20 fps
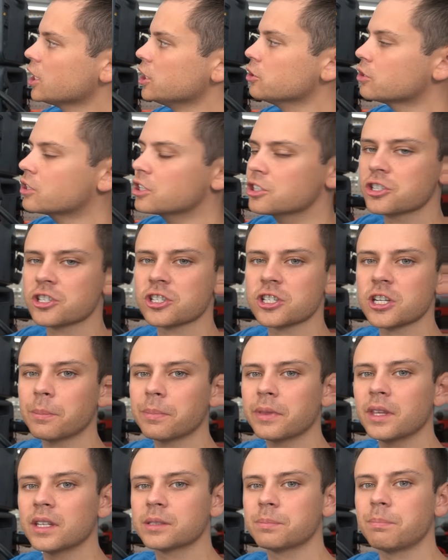you could
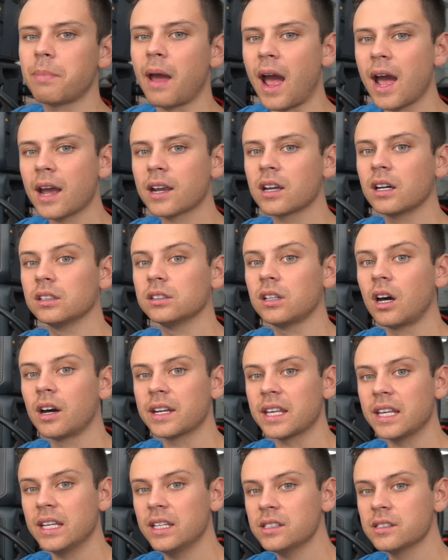ship this back a
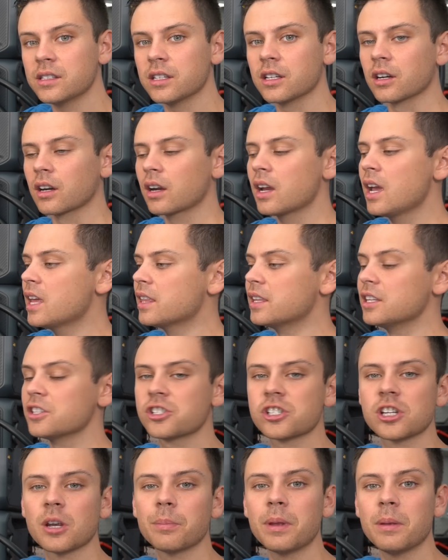lot easier than
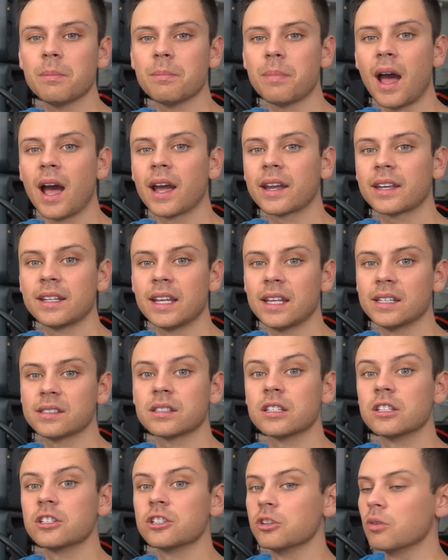shipping back an
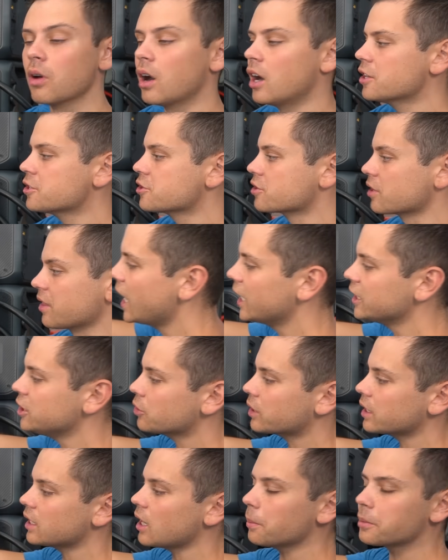AC200. And
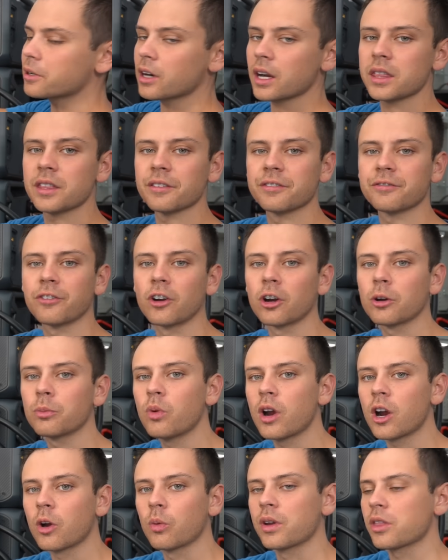you can upgrade the
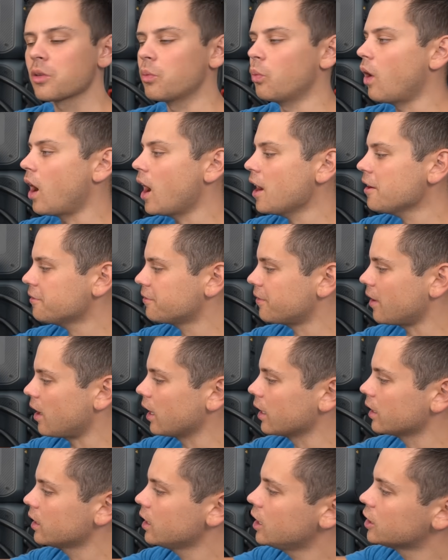firmware with
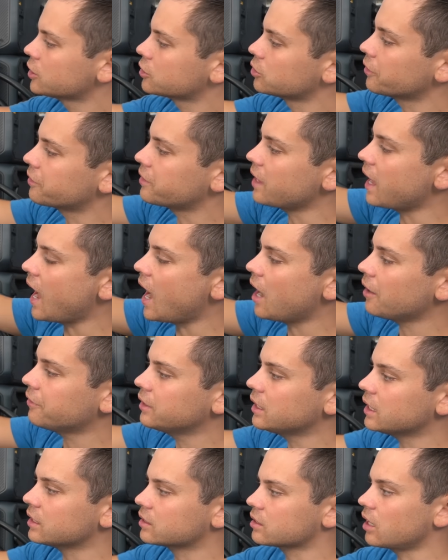Wi-Fi. So if they have
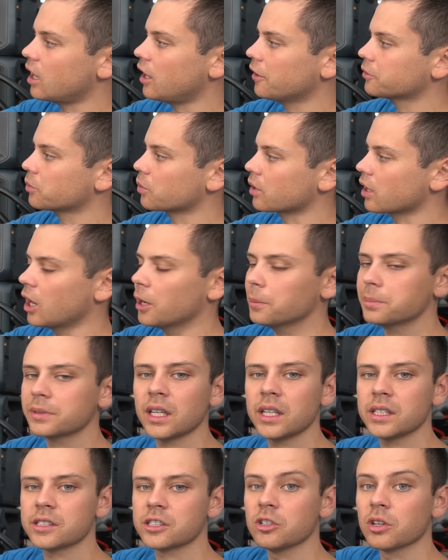any software
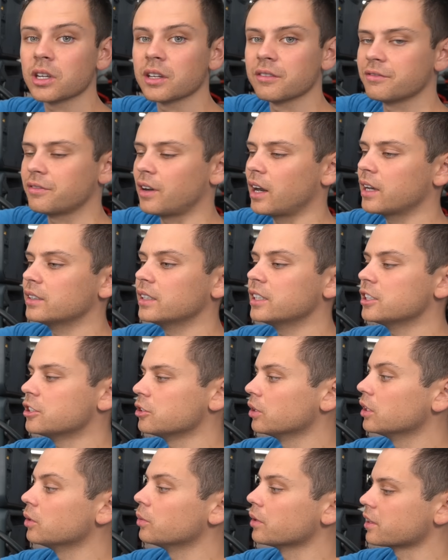updates, you can finally
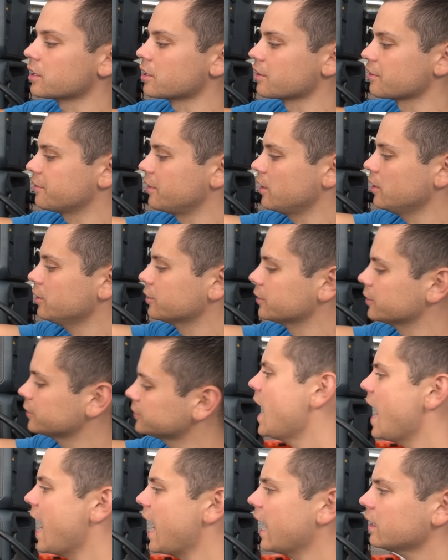do it with your phone.
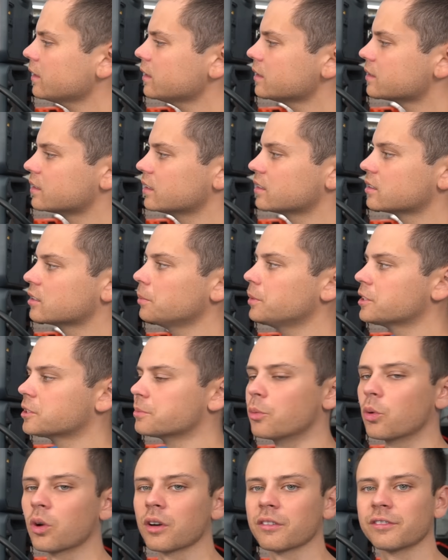And the system is
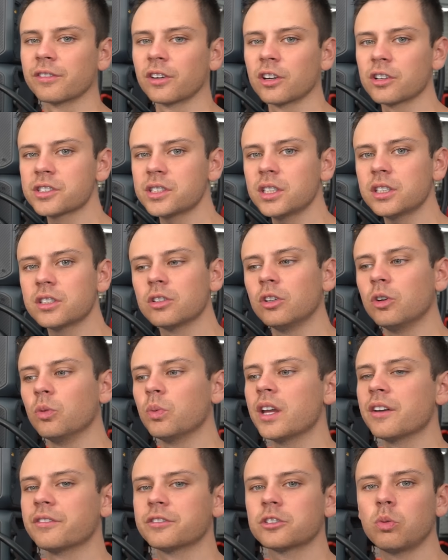more versatile.
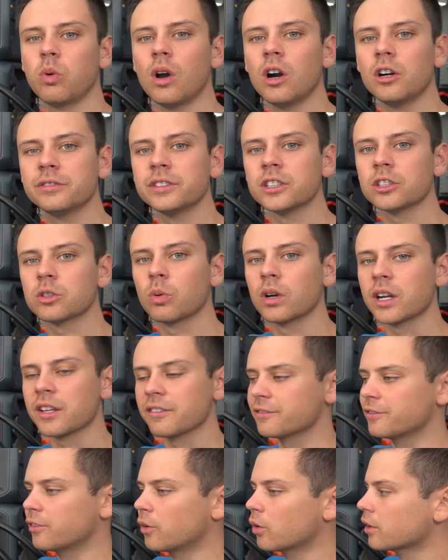We have 12 and
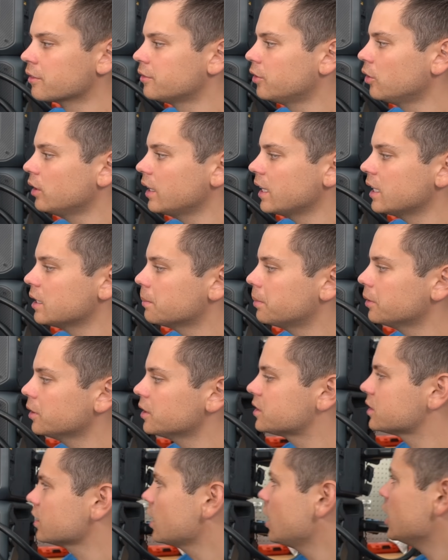24 volt inputs.